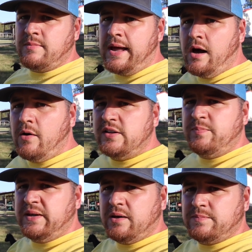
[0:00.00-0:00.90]
I always
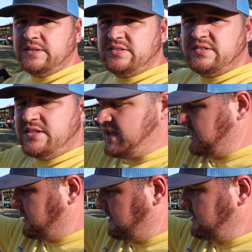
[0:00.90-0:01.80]
pick up this
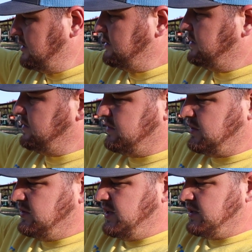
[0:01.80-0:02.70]
stick. This is a
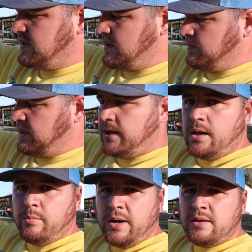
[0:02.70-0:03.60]
stick that
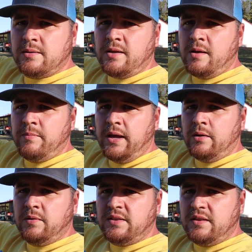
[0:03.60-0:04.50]
my brother-in-law
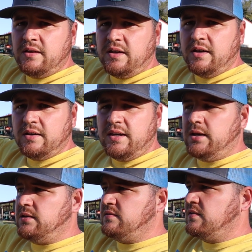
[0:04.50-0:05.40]
made with the
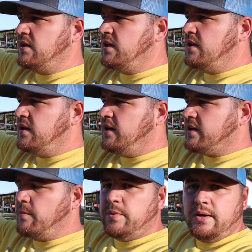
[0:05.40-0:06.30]
kids a
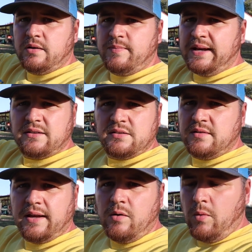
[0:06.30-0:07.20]
couple years back. It's just
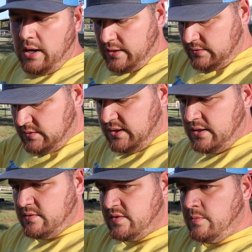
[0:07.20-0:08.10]
like a walking
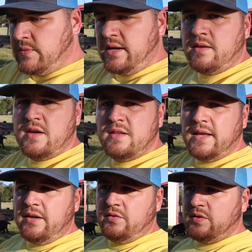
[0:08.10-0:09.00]
stick or something.
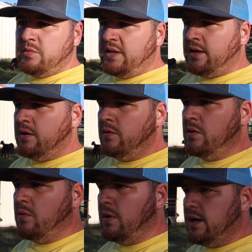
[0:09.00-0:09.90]
They use it when they go
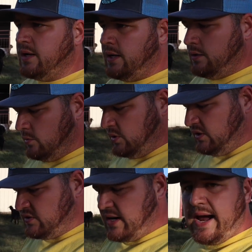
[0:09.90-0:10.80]
walking out in the
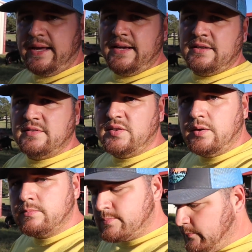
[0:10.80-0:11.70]
woods or hiking and
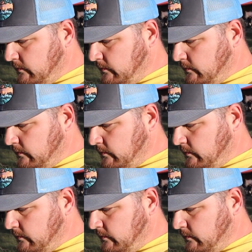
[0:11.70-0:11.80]
stuff.